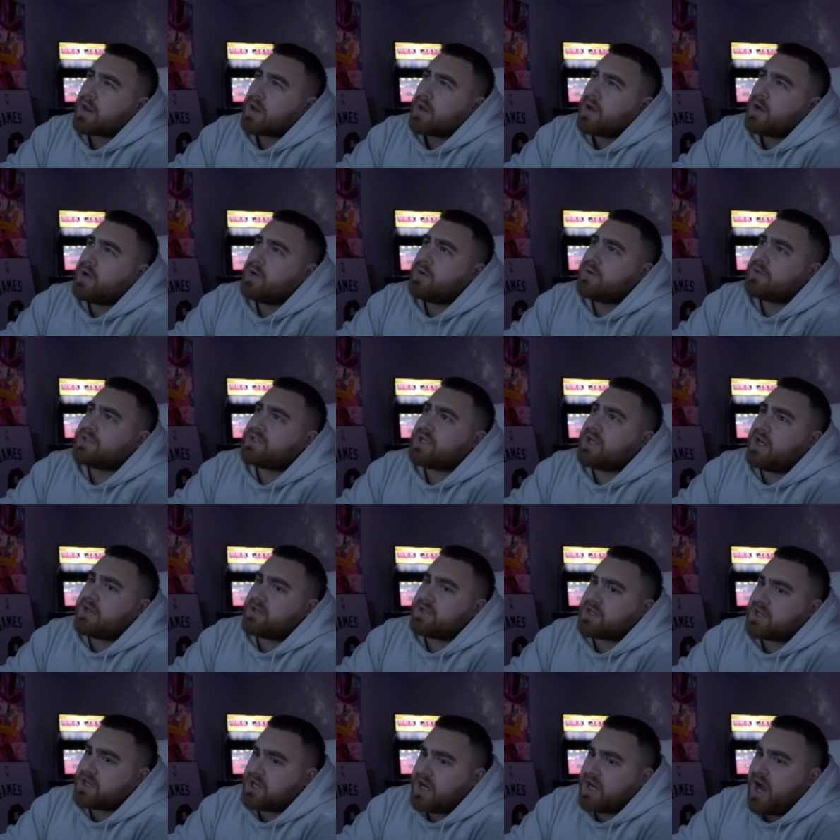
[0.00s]
Who sells
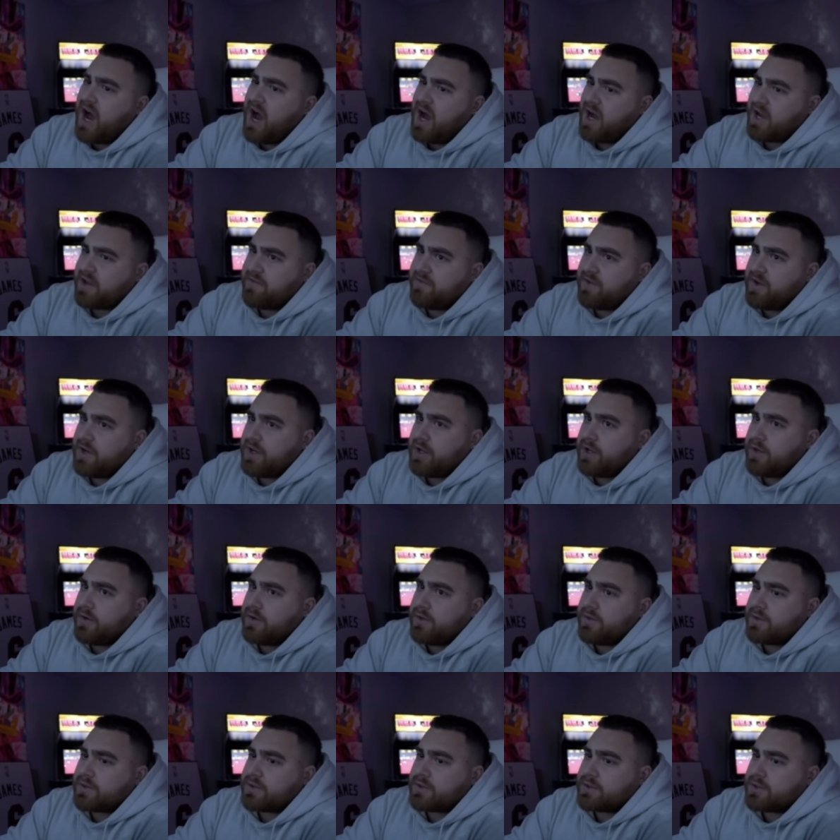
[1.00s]
he,
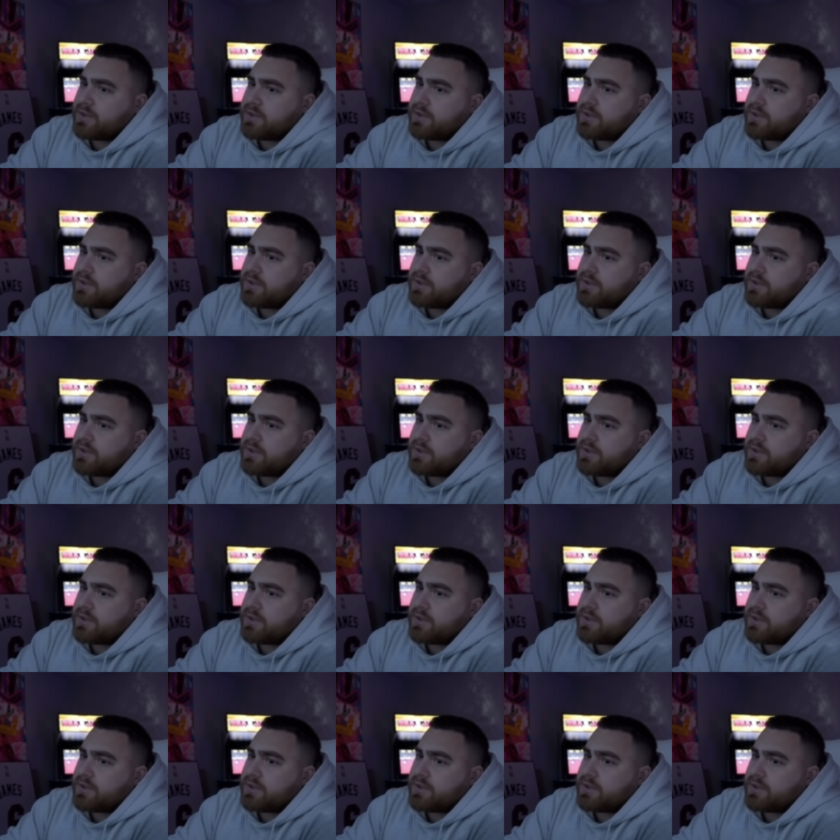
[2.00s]
videos